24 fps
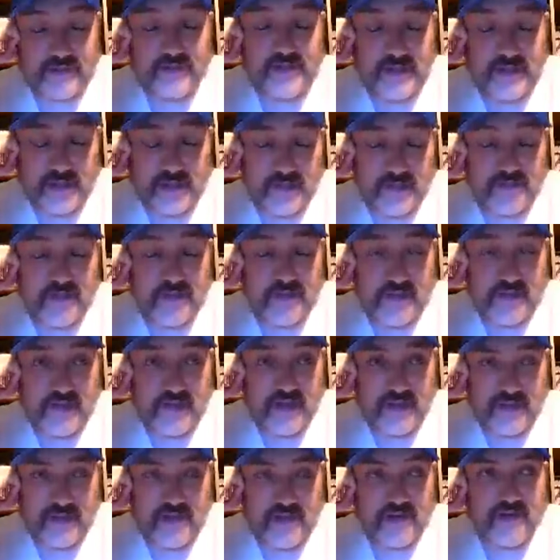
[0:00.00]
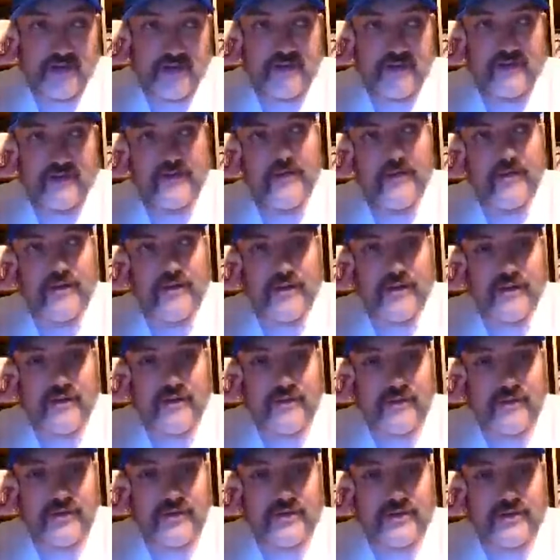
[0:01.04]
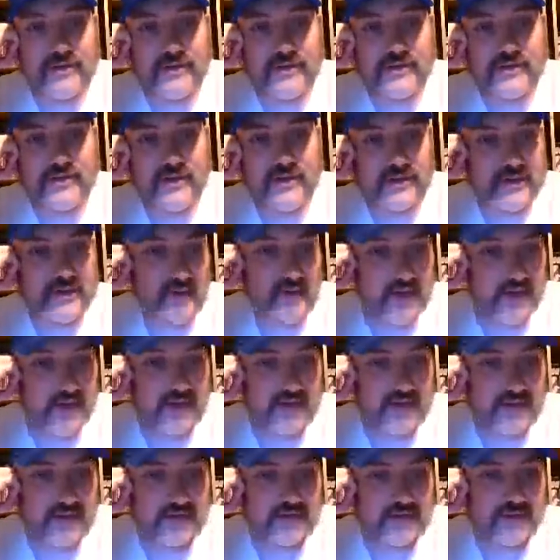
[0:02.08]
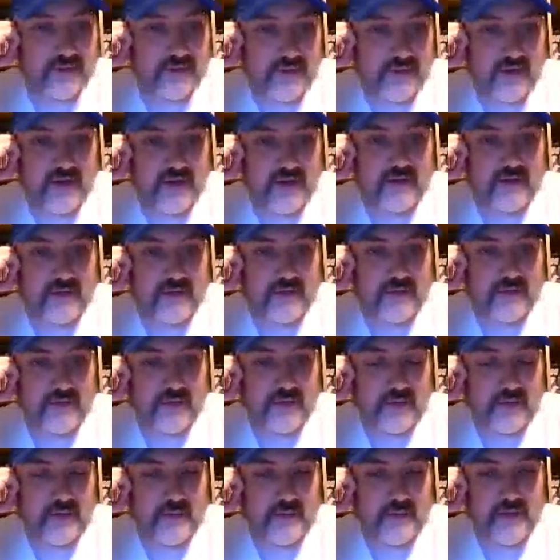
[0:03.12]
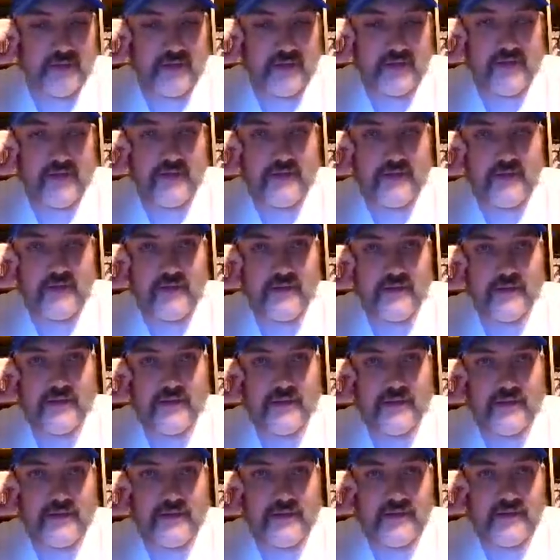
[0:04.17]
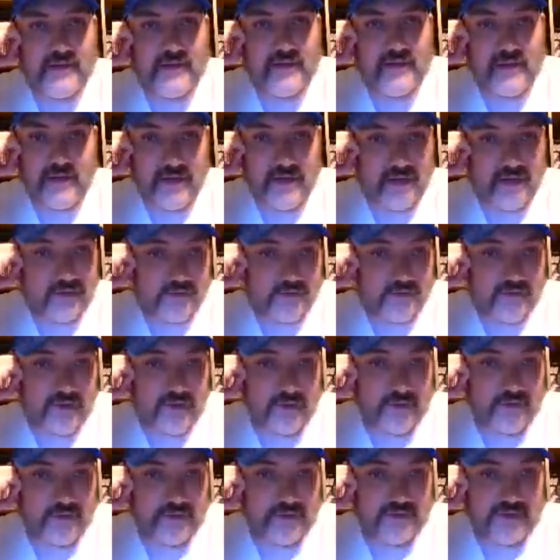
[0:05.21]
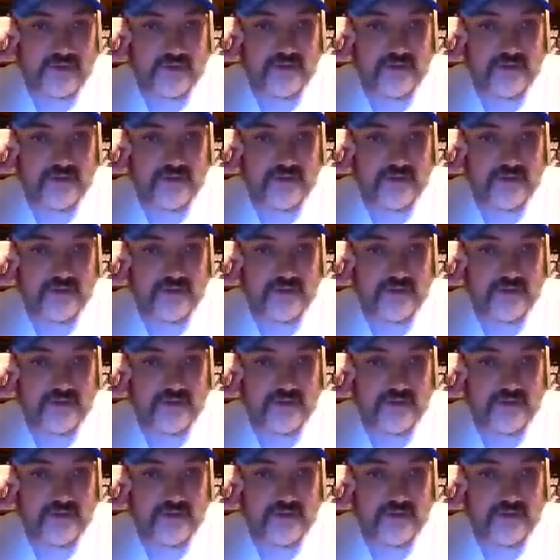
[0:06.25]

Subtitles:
and Neidhart, which is Natalia's father on WWE. Love her. She